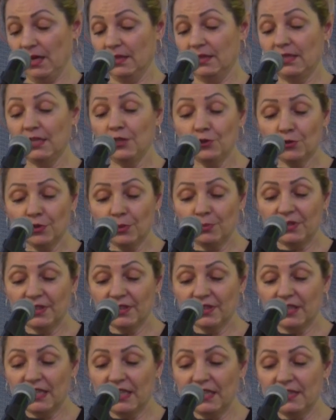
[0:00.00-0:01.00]
The
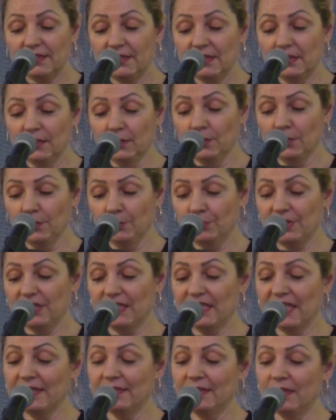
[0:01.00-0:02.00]
European Green Deal,
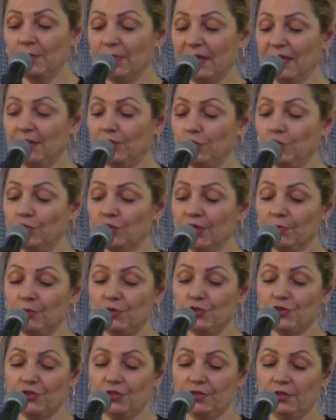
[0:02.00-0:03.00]
presented by the new
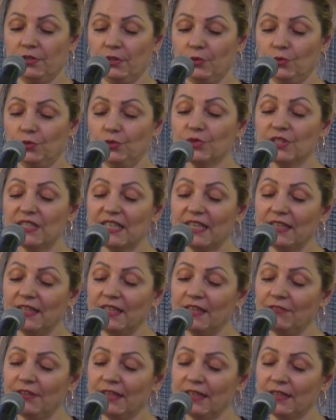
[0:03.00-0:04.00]
Commission, will
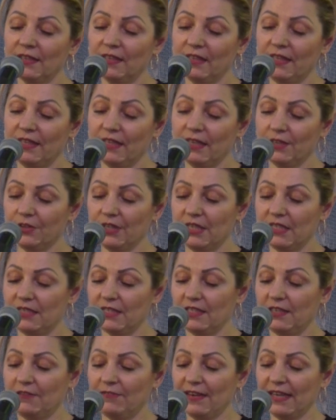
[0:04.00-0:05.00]
significantly
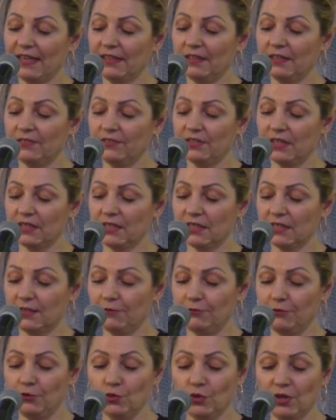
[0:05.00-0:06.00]
increase the effectiveness
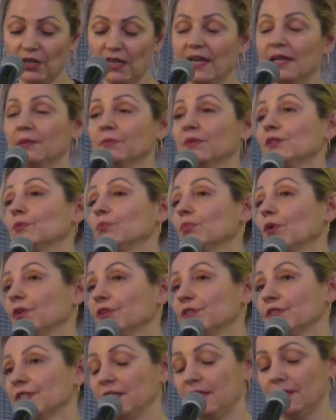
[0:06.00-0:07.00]
of EU climate
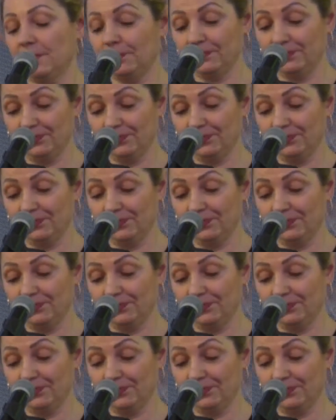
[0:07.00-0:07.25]
policy.